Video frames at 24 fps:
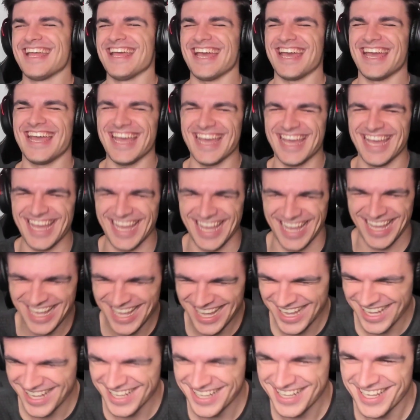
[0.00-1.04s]
And
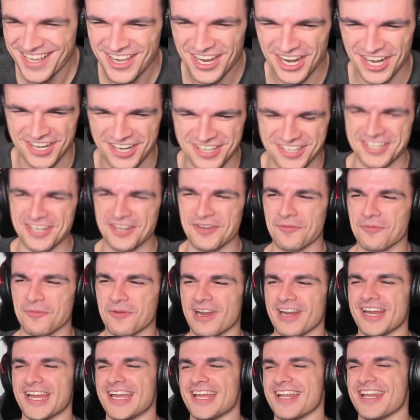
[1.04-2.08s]
then I was like, I'm taking
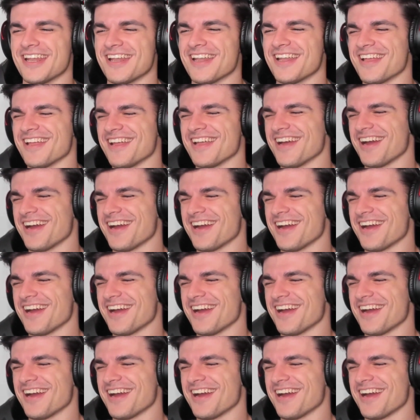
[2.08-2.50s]
this shit home.